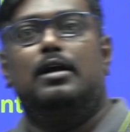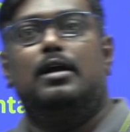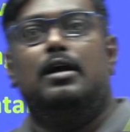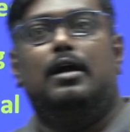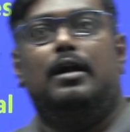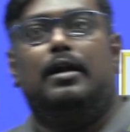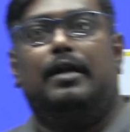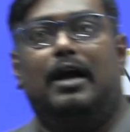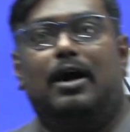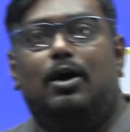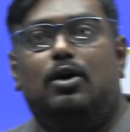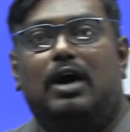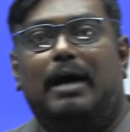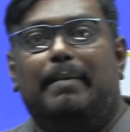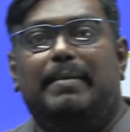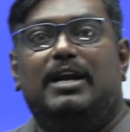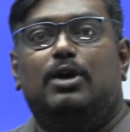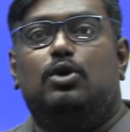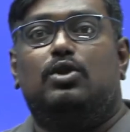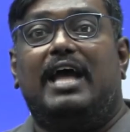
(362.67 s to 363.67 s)
Now, coming
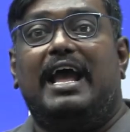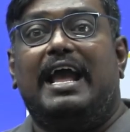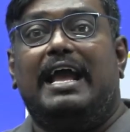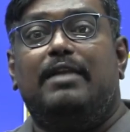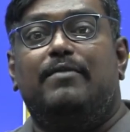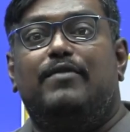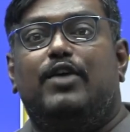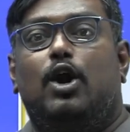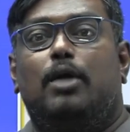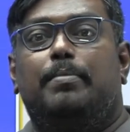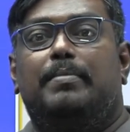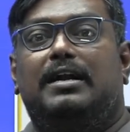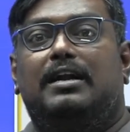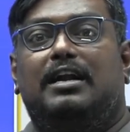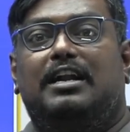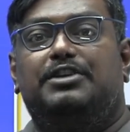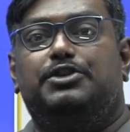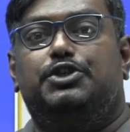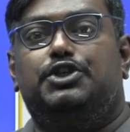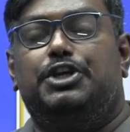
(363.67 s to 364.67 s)
to the environmental
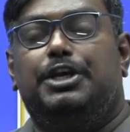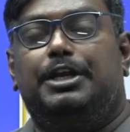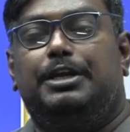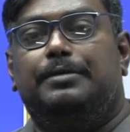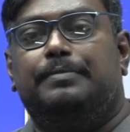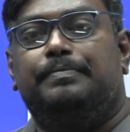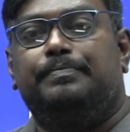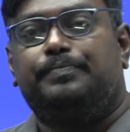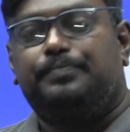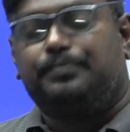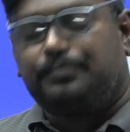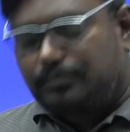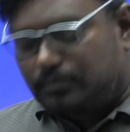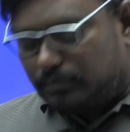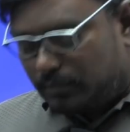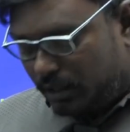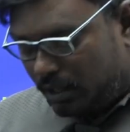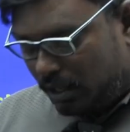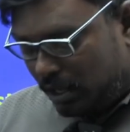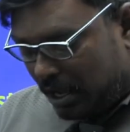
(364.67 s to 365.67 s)
engineering.
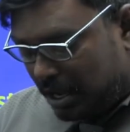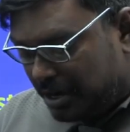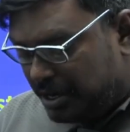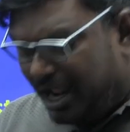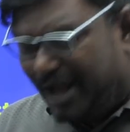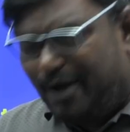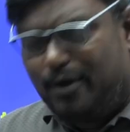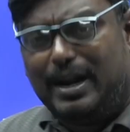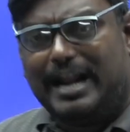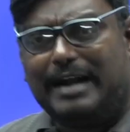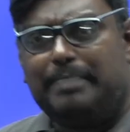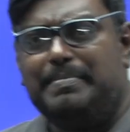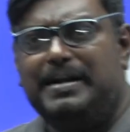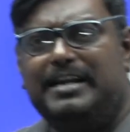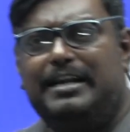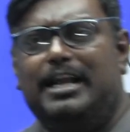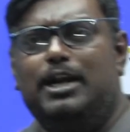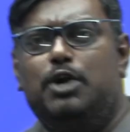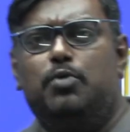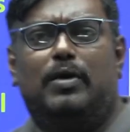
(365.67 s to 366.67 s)
Now, let me tell
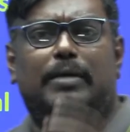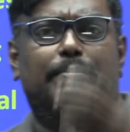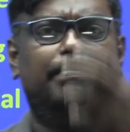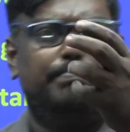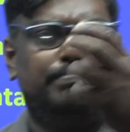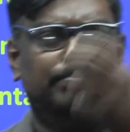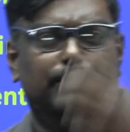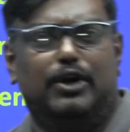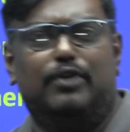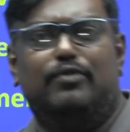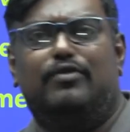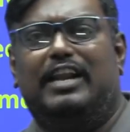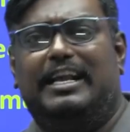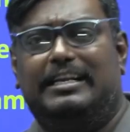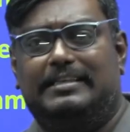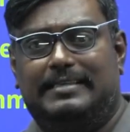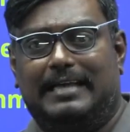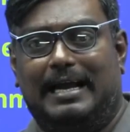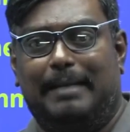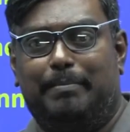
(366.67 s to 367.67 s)
you one beautiful
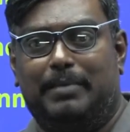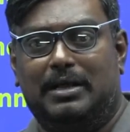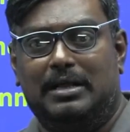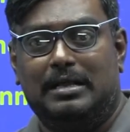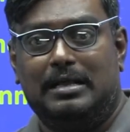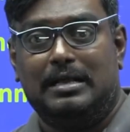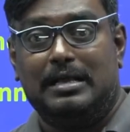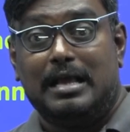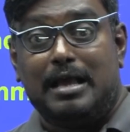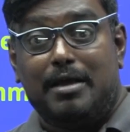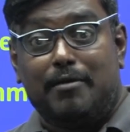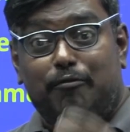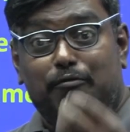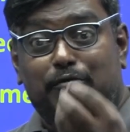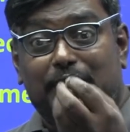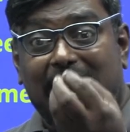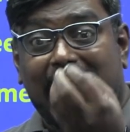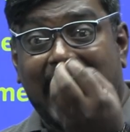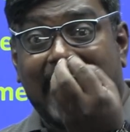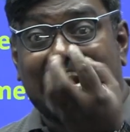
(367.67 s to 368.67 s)
example. We
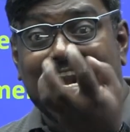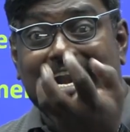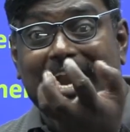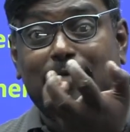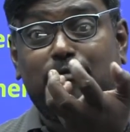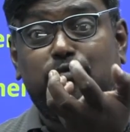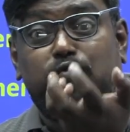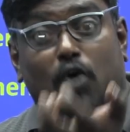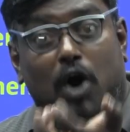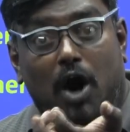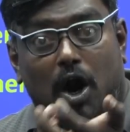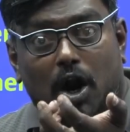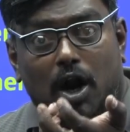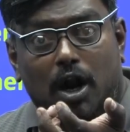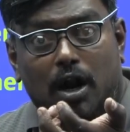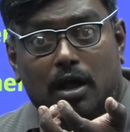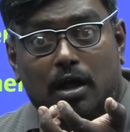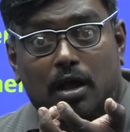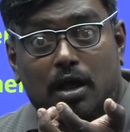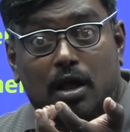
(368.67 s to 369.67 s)
are in a world
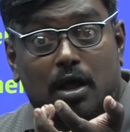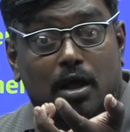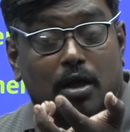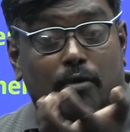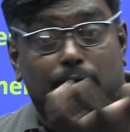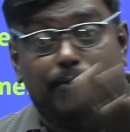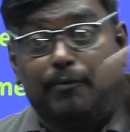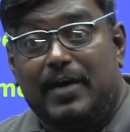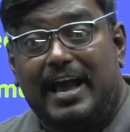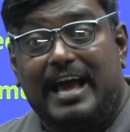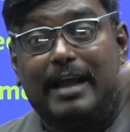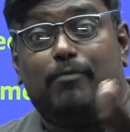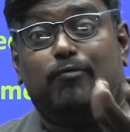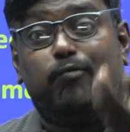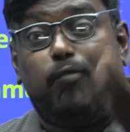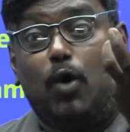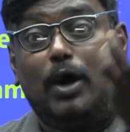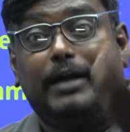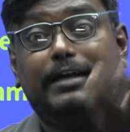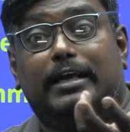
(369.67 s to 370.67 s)
where
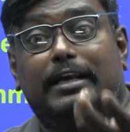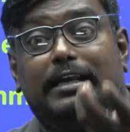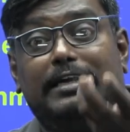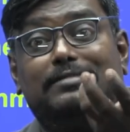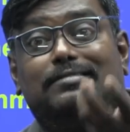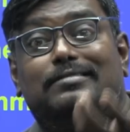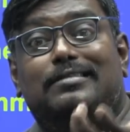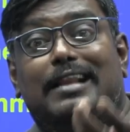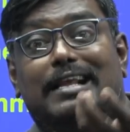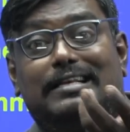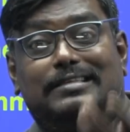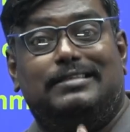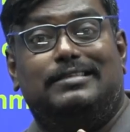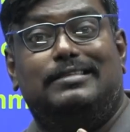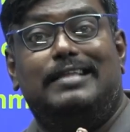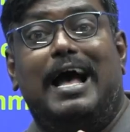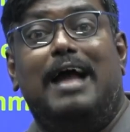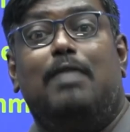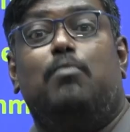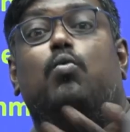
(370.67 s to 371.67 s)
water is less
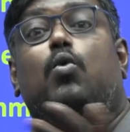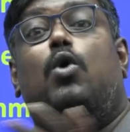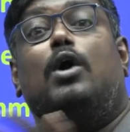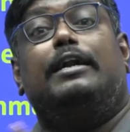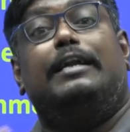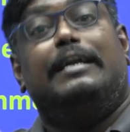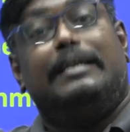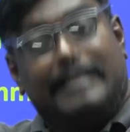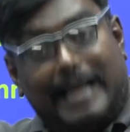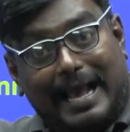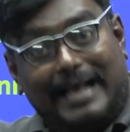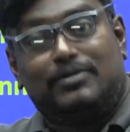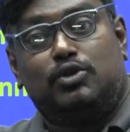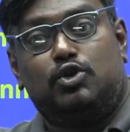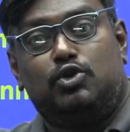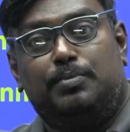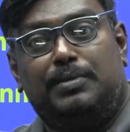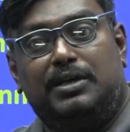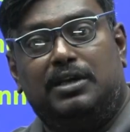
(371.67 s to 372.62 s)
than what it has to be.